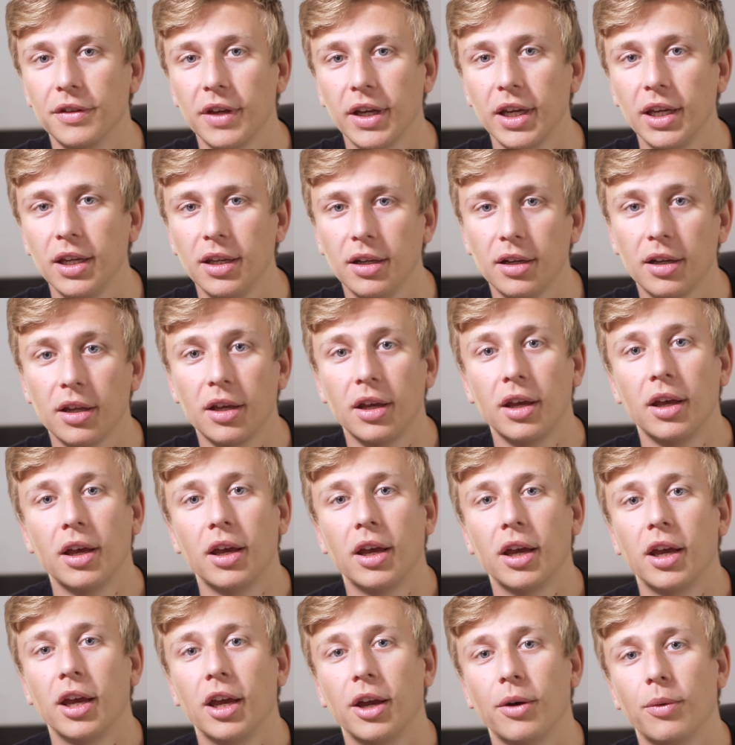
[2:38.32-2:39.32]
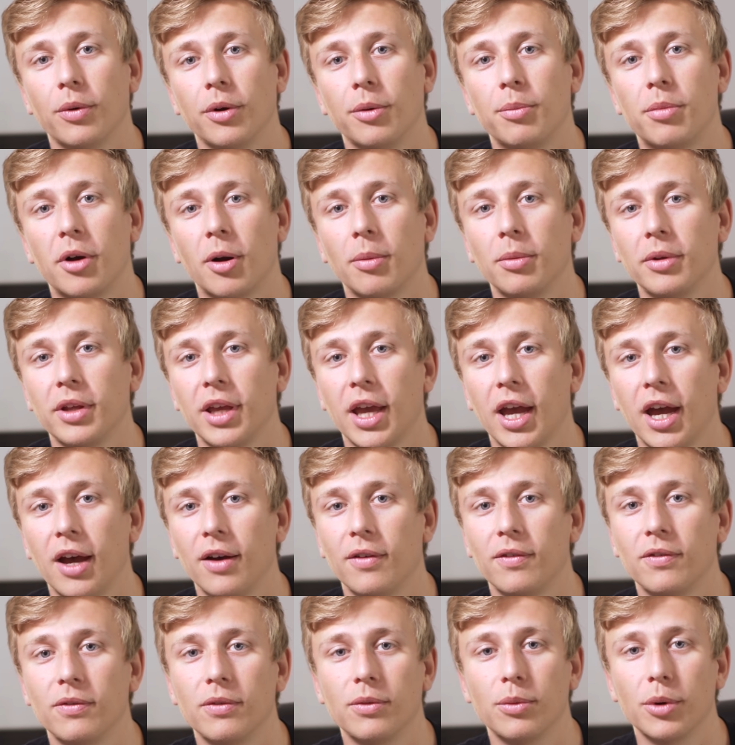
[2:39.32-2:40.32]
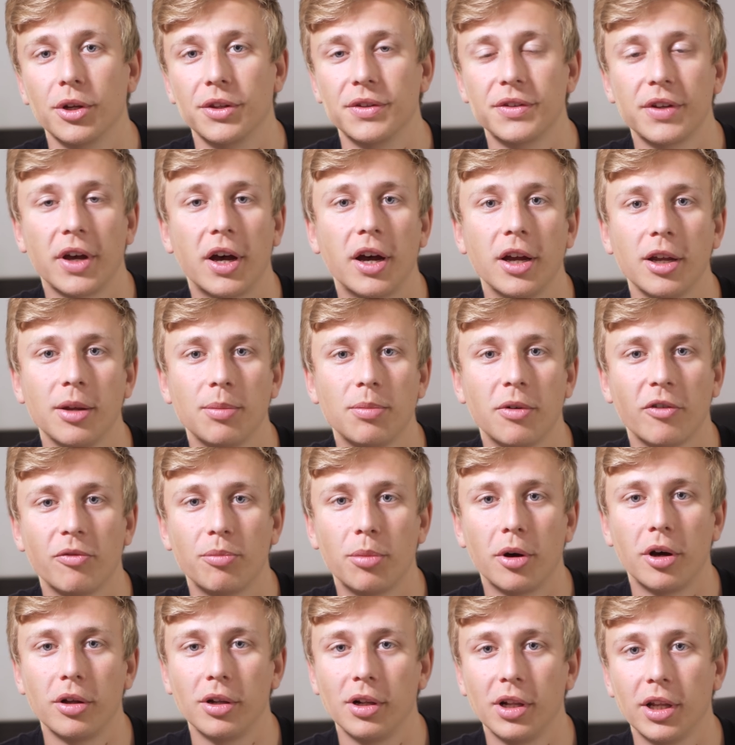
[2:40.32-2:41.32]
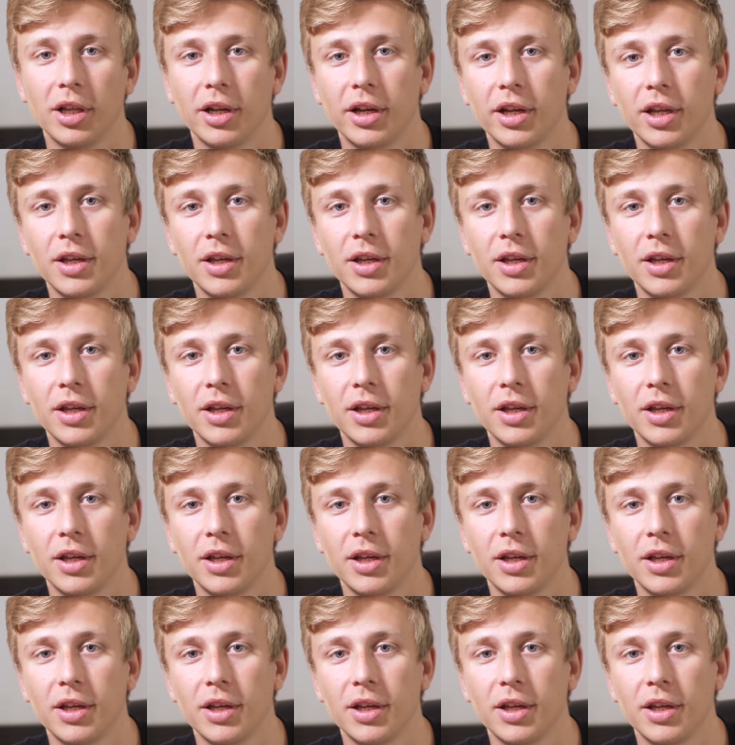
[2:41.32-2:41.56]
contain? It would probably have what type of bottle